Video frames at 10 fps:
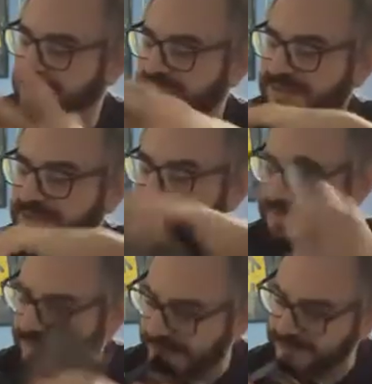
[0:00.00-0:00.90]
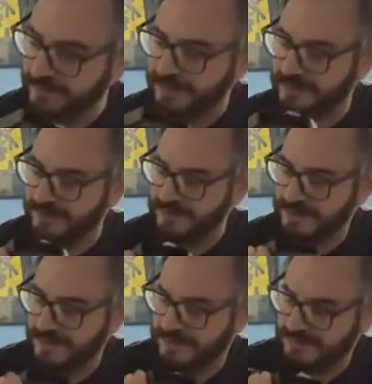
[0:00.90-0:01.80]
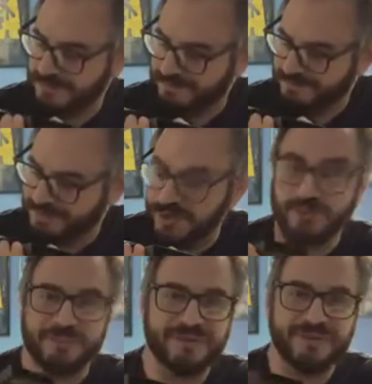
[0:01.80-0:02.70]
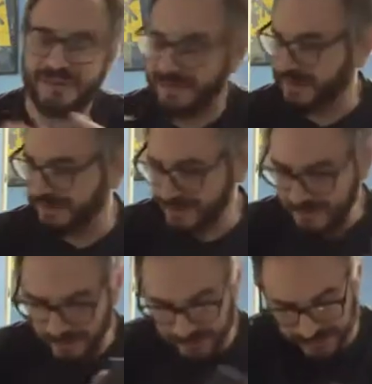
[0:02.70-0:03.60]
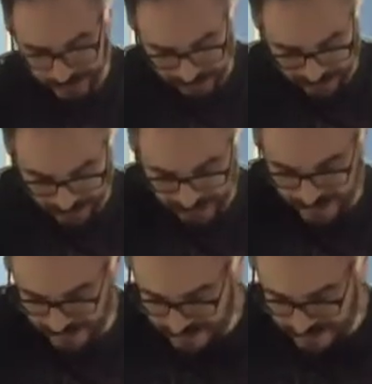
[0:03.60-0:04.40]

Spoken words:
And then if that didn't work, boom. There you go. I don't know why it doesn't want to go in.